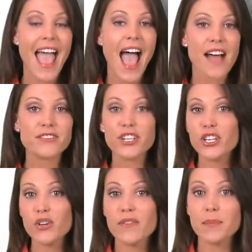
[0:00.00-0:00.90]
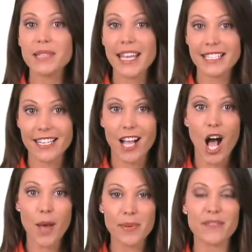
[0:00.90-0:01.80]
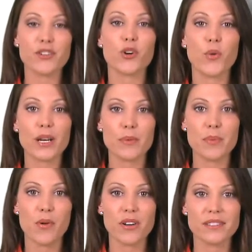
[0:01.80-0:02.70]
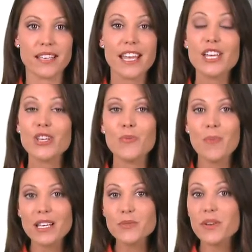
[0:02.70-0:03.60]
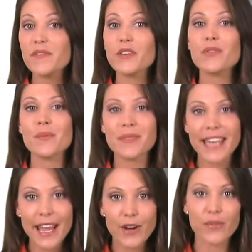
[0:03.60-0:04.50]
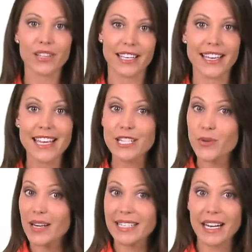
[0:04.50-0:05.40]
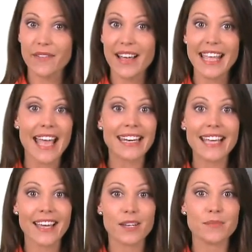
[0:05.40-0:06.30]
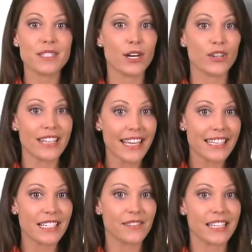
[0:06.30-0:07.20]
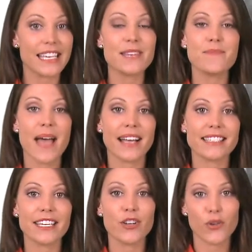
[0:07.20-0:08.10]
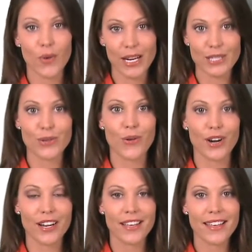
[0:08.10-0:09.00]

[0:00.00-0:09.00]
After you've obtained a copy of your credit reports, you must review them carefully to identify any items that are negatively impacting your credit score.